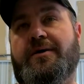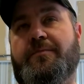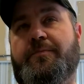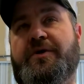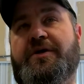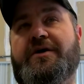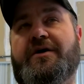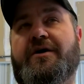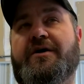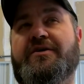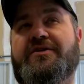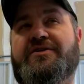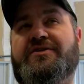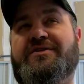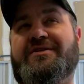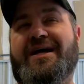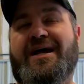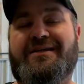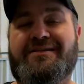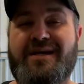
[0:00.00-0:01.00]
because
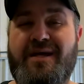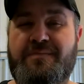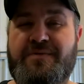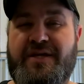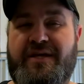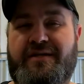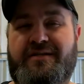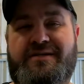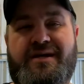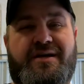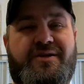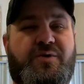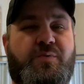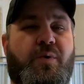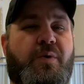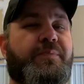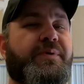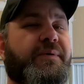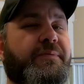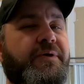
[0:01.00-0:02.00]
9 times out of 10 you
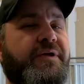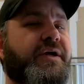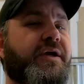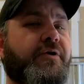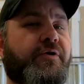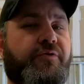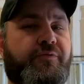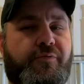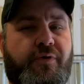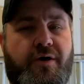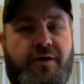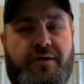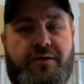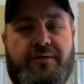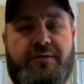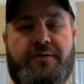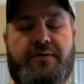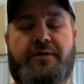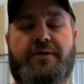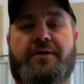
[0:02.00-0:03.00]
won't be able to hear it run,
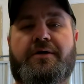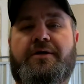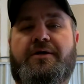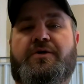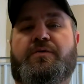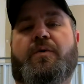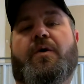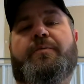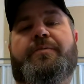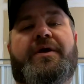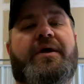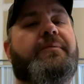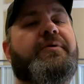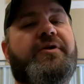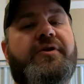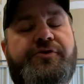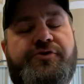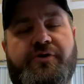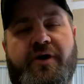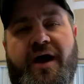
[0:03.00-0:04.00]
you won't be able
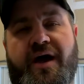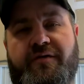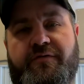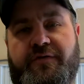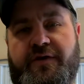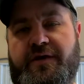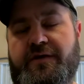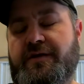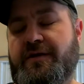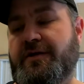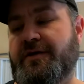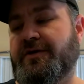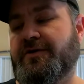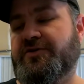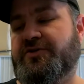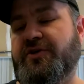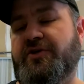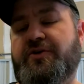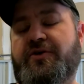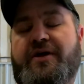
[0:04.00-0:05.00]
to drive it,
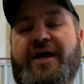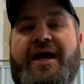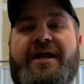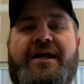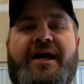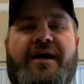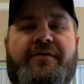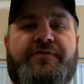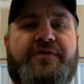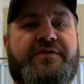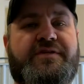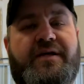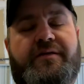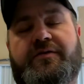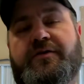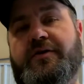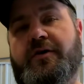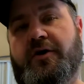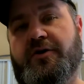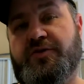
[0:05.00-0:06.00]
so you'll kind of have to take
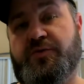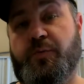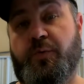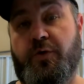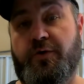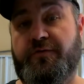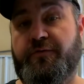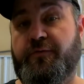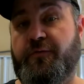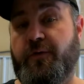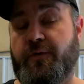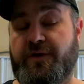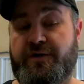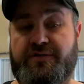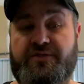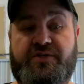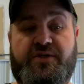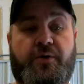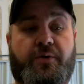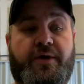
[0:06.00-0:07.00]
the yard's word for it.
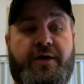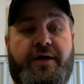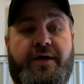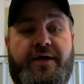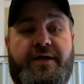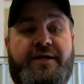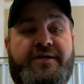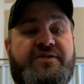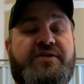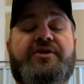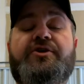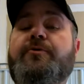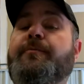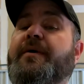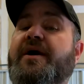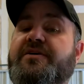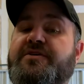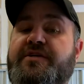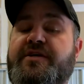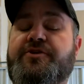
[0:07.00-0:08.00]
So it is in your
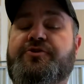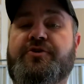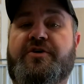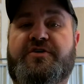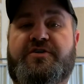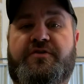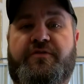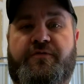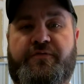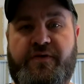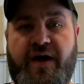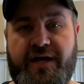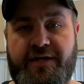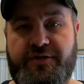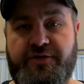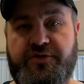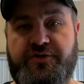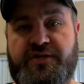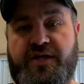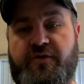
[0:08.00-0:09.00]
best interest to
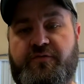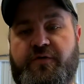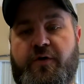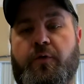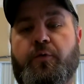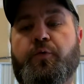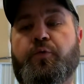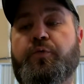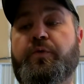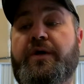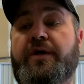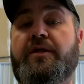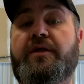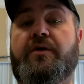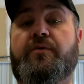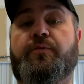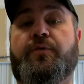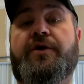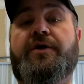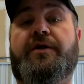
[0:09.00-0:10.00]
find yourself a really,
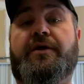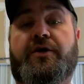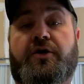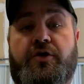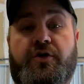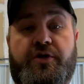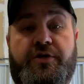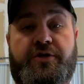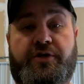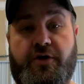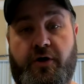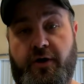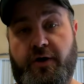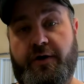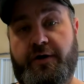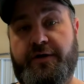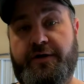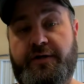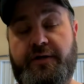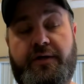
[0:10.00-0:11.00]
really good
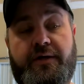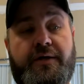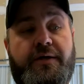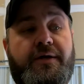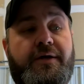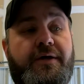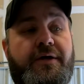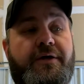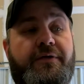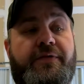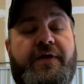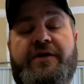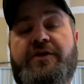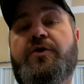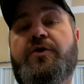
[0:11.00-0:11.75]
yard that